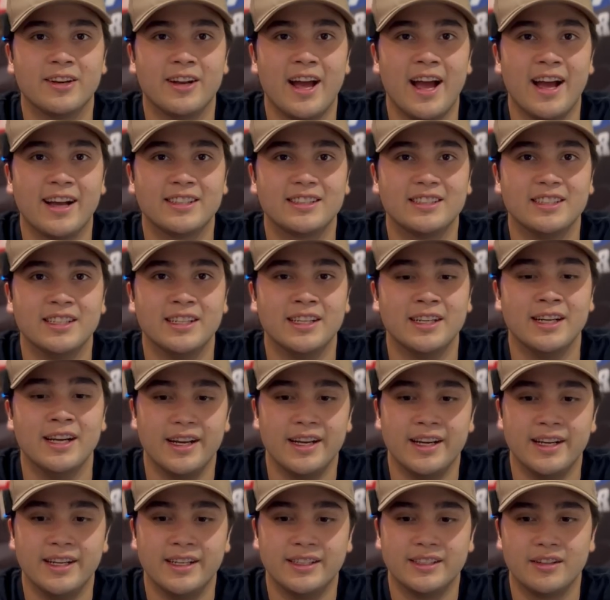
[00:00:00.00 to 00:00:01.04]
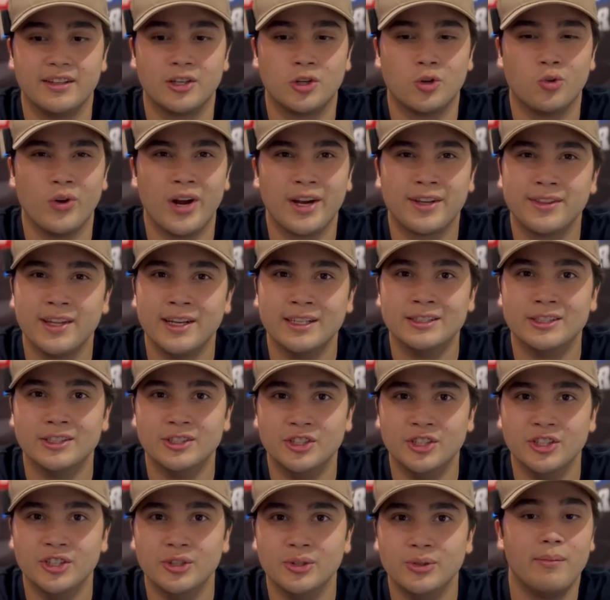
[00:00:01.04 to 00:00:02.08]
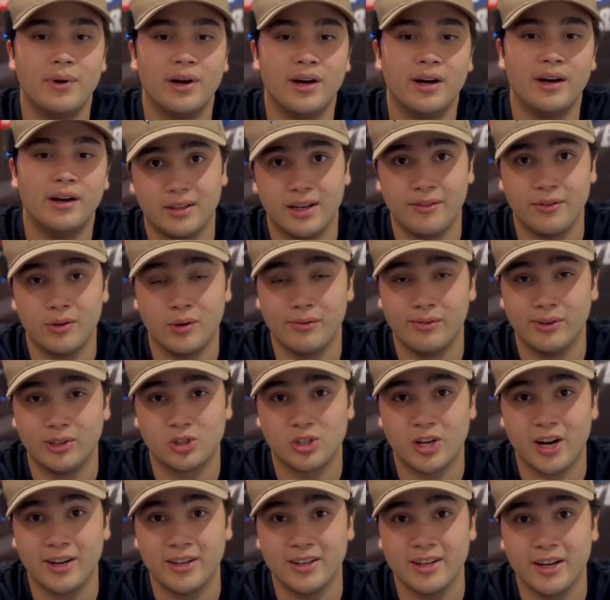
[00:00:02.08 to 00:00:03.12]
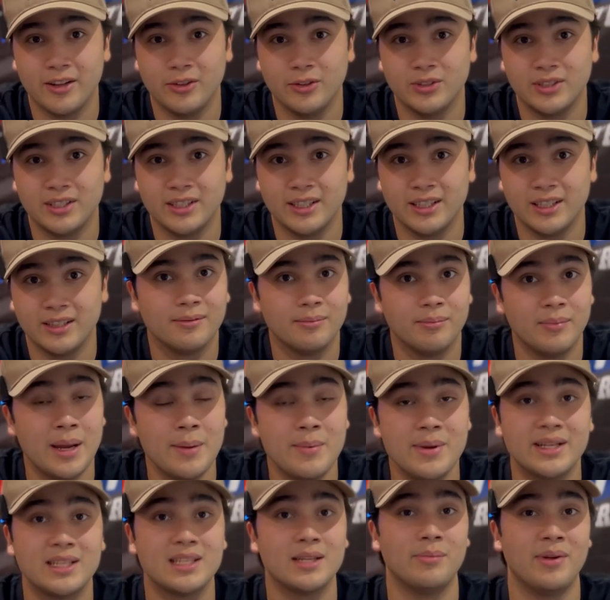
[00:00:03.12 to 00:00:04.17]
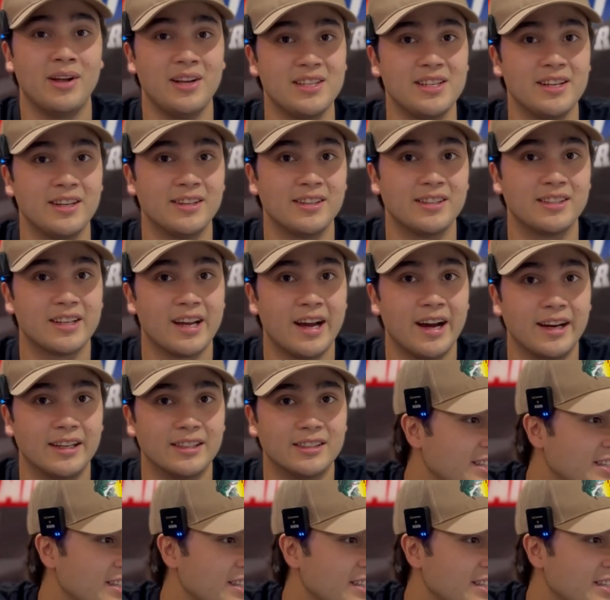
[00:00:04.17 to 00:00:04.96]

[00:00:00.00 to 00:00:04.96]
accident is the correct thing to do, but have you even tried it yet, Lucia? Maybe it's a blessing in disguise.